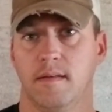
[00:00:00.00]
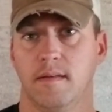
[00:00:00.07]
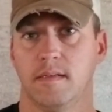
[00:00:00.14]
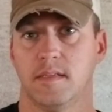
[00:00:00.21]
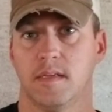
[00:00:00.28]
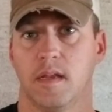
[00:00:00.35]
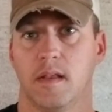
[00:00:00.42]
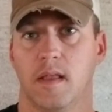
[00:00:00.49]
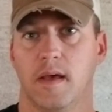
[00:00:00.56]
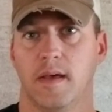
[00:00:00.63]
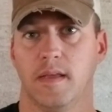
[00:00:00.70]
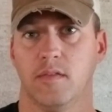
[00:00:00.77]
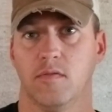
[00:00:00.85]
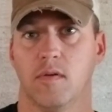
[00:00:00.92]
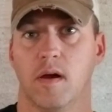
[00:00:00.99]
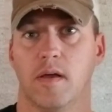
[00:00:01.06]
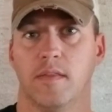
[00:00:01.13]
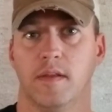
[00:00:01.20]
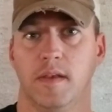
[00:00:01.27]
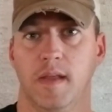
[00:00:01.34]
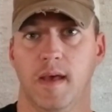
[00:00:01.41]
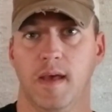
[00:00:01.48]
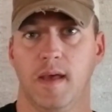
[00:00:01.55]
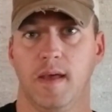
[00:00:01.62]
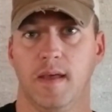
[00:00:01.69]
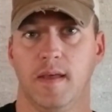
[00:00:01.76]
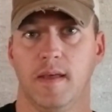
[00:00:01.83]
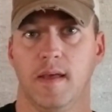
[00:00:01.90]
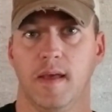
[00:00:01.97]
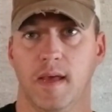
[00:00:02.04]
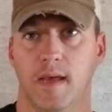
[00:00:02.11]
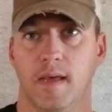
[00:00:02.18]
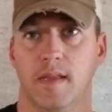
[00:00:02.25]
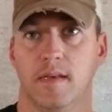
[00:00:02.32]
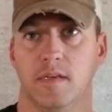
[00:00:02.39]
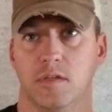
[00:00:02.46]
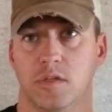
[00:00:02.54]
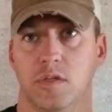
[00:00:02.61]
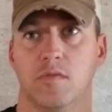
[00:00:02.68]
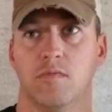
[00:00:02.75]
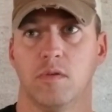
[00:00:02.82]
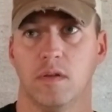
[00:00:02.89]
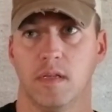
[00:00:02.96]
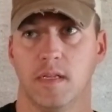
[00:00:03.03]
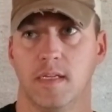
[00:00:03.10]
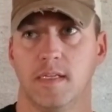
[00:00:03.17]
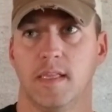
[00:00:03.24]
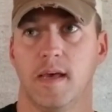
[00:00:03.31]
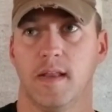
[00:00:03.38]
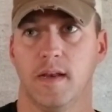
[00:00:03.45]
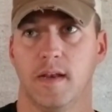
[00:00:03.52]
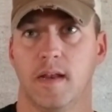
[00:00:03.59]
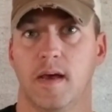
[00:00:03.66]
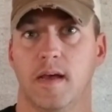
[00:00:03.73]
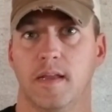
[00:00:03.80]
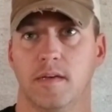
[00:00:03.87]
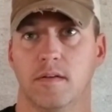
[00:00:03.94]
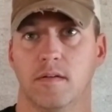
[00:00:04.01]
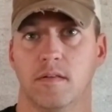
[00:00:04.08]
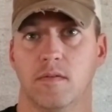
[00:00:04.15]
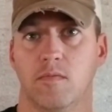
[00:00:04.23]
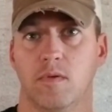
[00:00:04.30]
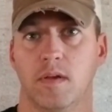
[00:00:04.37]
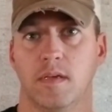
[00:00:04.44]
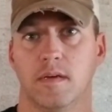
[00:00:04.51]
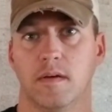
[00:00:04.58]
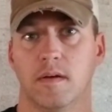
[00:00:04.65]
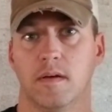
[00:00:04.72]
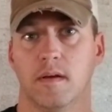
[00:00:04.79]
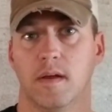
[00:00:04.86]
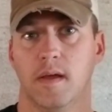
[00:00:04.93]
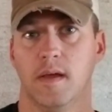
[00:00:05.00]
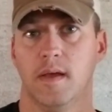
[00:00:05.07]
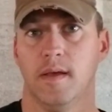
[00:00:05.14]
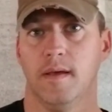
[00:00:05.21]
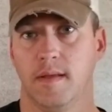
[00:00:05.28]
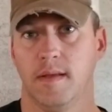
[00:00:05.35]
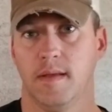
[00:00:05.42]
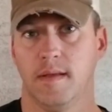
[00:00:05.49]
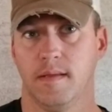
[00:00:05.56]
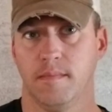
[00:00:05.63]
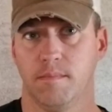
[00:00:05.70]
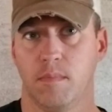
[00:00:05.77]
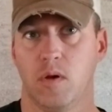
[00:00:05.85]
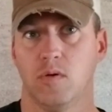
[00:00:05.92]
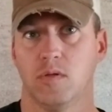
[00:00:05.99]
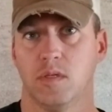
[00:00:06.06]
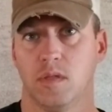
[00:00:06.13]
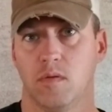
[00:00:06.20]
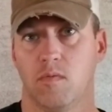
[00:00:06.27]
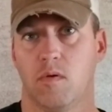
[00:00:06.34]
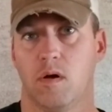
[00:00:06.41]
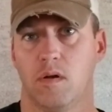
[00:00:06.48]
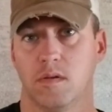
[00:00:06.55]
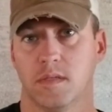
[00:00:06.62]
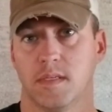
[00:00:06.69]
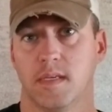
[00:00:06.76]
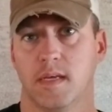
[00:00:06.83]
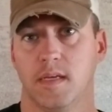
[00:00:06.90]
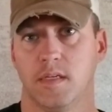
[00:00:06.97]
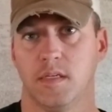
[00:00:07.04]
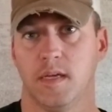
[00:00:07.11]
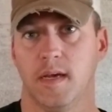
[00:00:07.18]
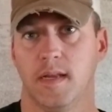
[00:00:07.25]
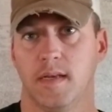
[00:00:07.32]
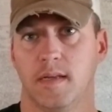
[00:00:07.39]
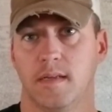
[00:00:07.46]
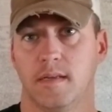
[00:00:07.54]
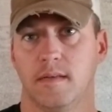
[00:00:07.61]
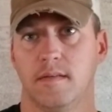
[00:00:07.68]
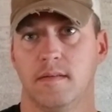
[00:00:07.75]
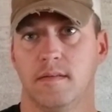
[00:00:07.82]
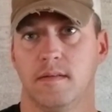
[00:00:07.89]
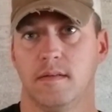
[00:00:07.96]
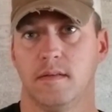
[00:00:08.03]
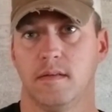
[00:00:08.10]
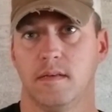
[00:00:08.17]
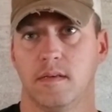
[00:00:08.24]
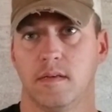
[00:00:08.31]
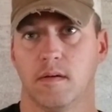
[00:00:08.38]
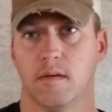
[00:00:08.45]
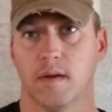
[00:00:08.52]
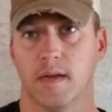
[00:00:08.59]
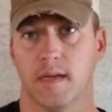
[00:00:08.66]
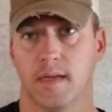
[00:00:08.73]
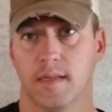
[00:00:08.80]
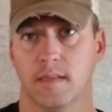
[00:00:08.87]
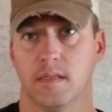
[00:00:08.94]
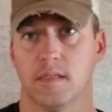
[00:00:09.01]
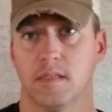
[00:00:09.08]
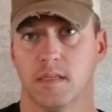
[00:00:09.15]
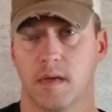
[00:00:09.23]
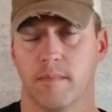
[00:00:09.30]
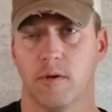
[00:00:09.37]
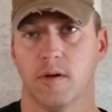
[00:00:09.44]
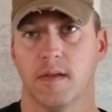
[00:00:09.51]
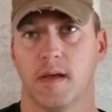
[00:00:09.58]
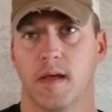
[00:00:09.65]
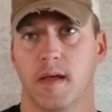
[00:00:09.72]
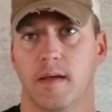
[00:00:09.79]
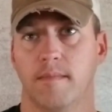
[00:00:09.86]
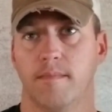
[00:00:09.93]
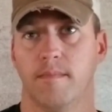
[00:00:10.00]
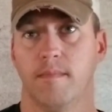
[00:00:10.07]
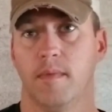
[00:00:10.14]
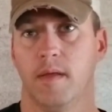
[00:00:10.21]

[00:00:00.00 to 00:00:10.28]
sunlight throughout the day and should release that at night during the winter. Most of the walls stay shaded during the summertime.